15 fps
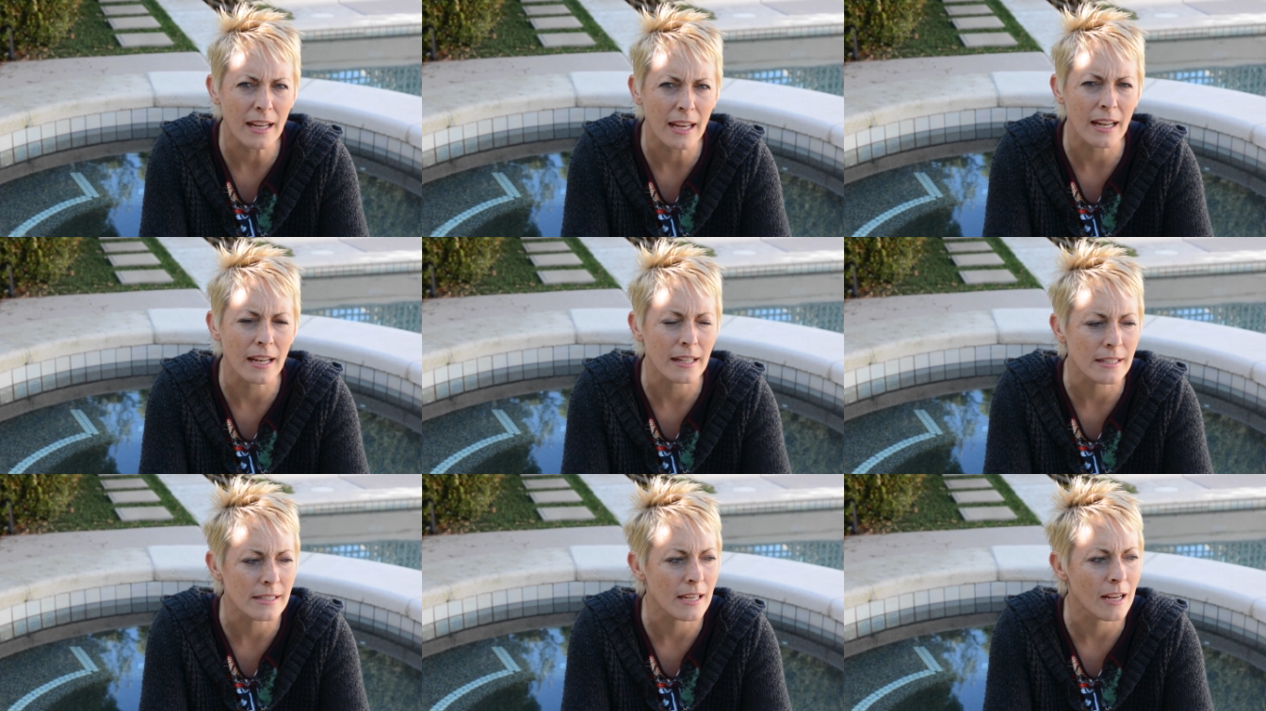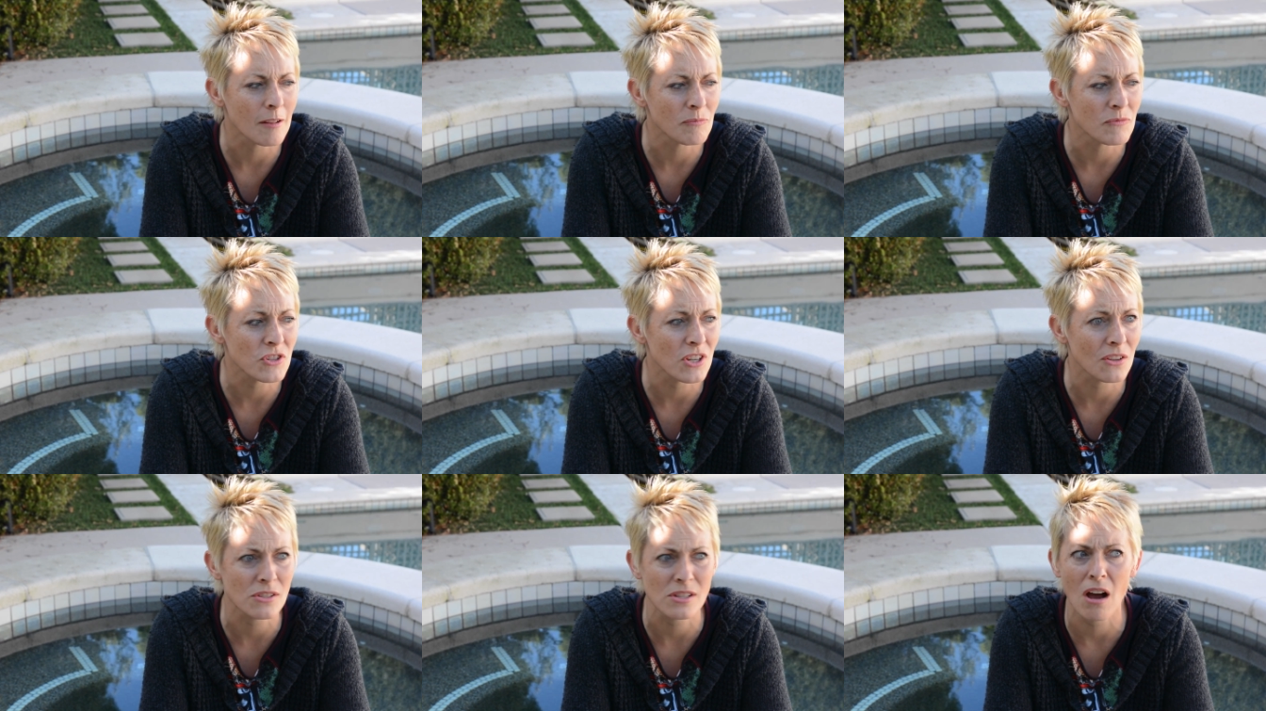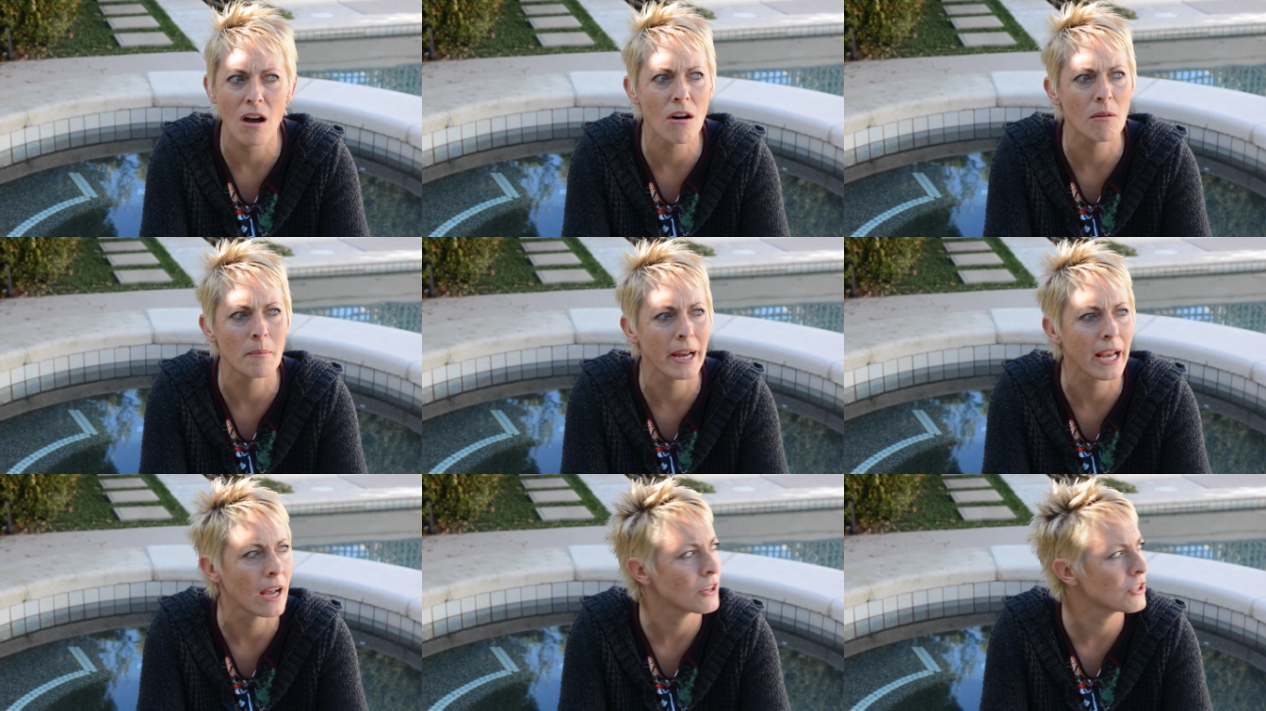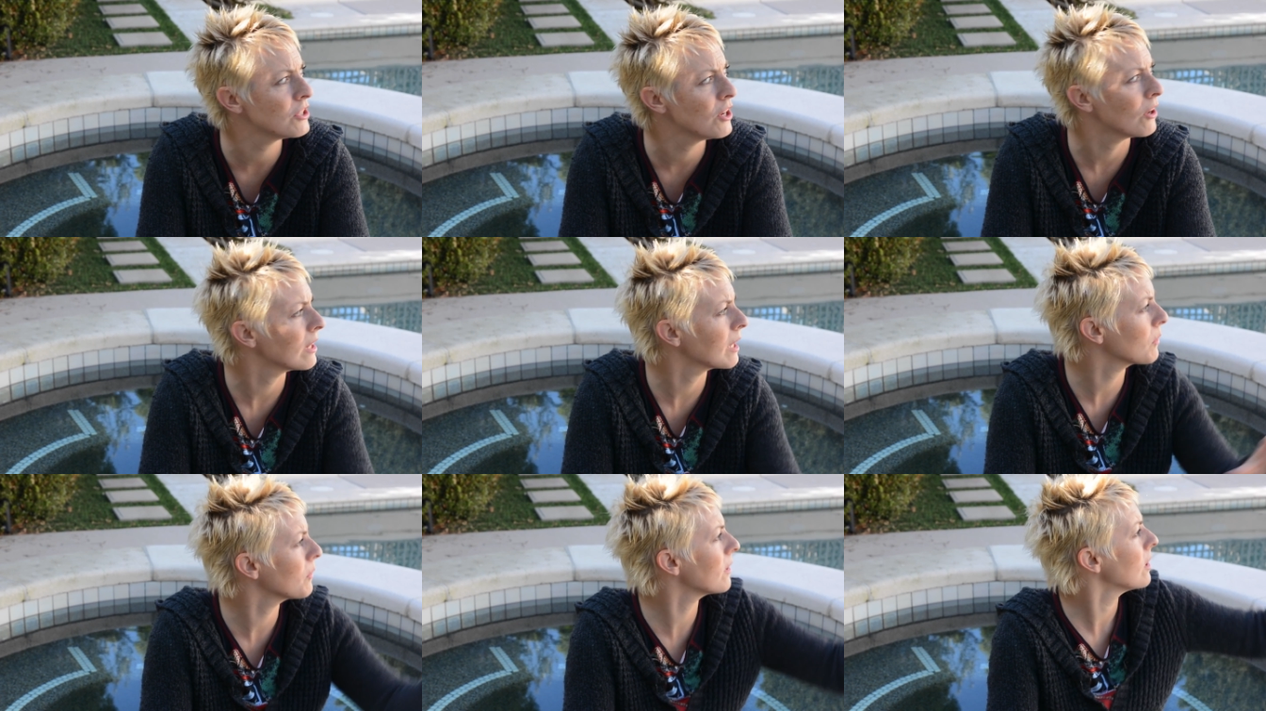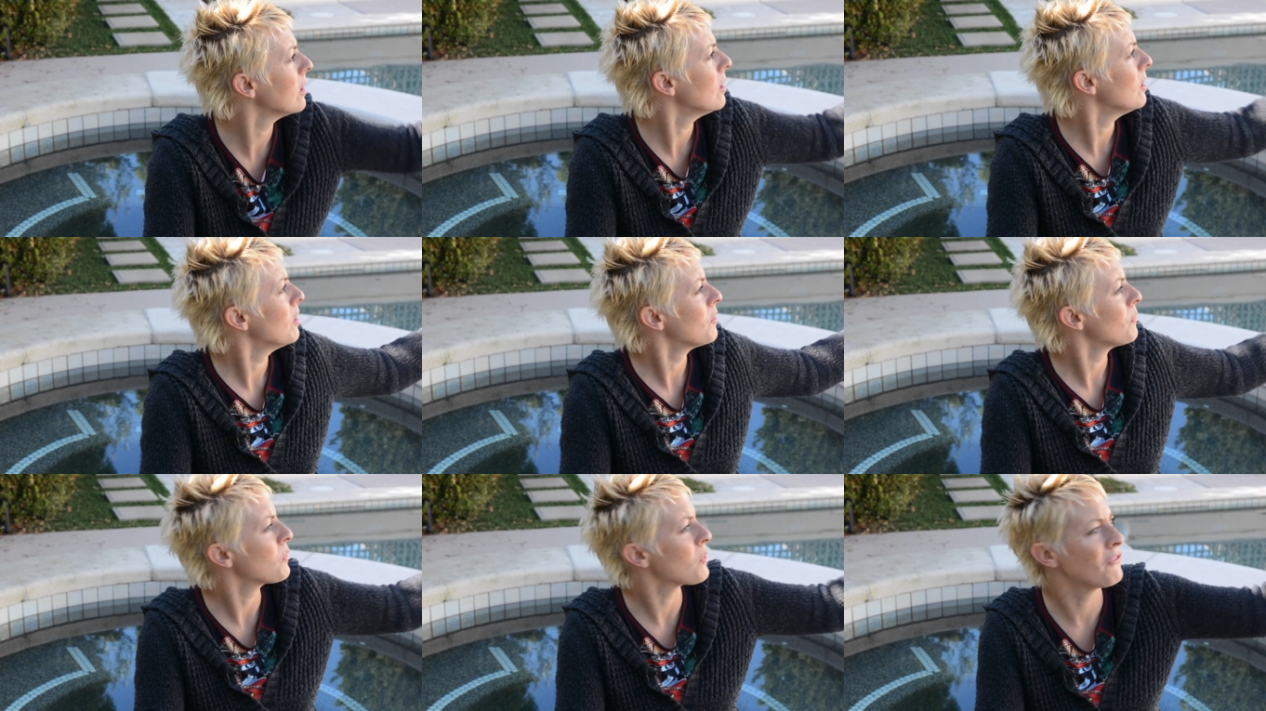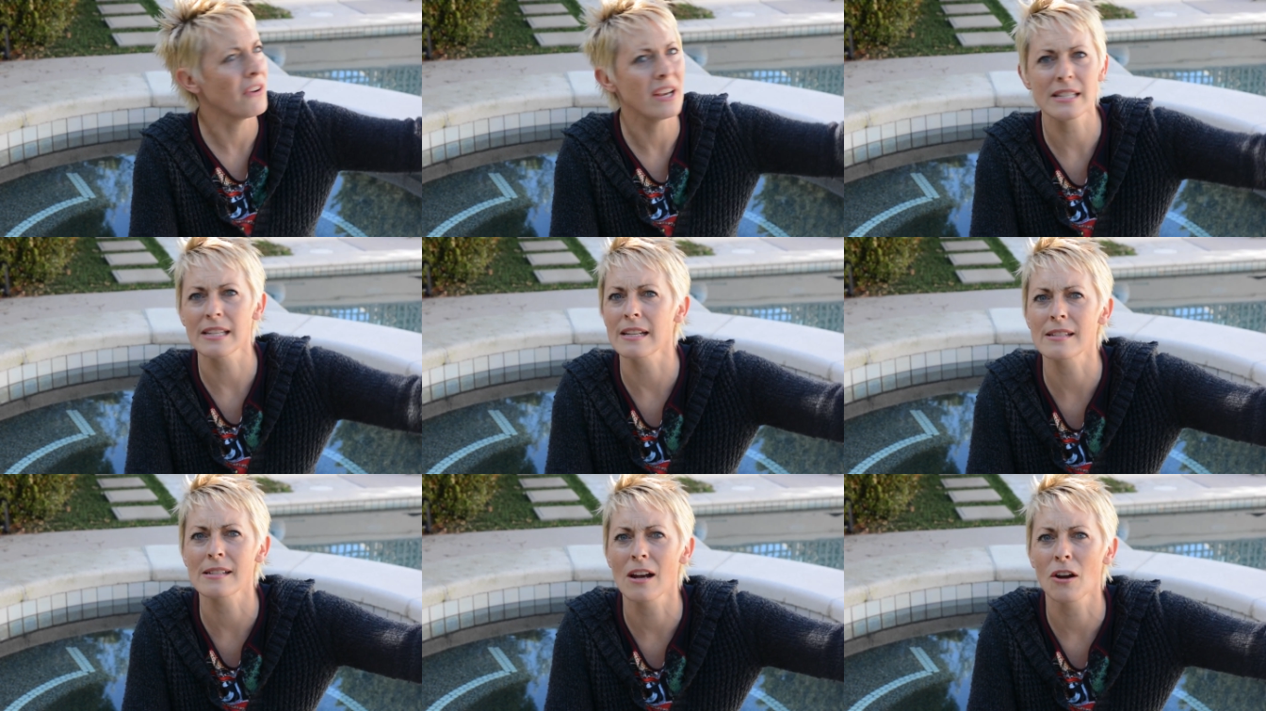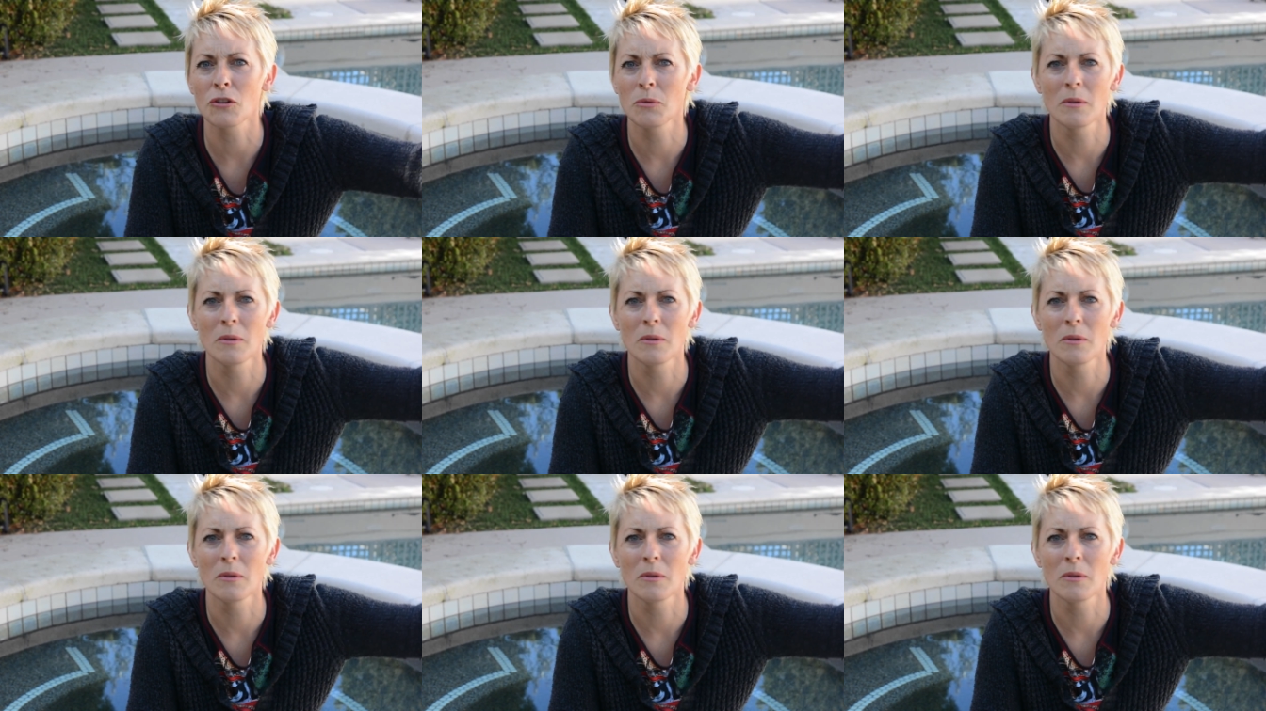And she goes, oh my gosh, no, like we're facing south.